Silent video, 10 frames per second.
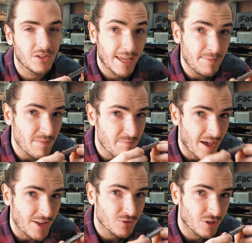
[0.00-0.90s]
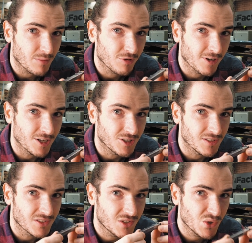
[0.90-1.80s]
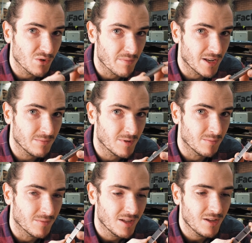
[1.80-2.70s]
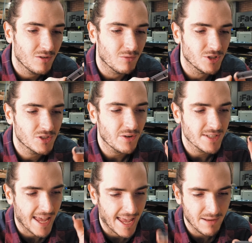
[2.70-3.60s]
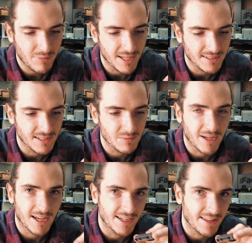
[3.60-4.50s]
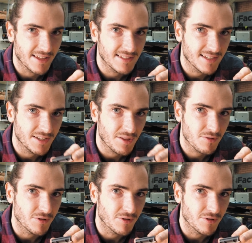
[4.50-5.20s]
So to keep the manual operations to a minimum, we're just going to hand place this part and then send it